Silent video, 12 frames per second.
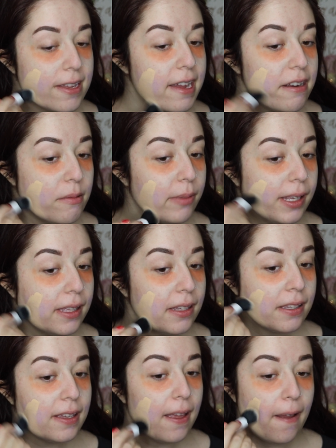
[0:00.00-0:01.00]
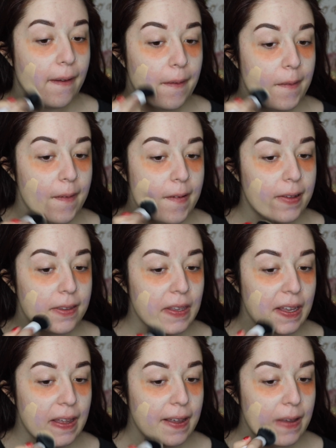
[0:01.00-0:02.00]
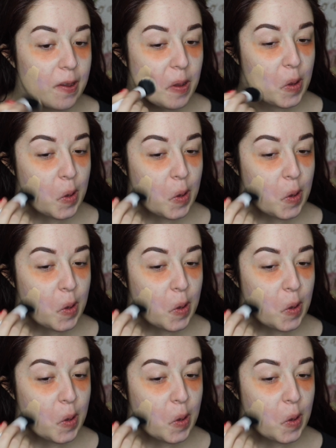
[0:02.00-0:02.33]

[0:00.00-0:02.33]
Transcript: just kind of blend this in and see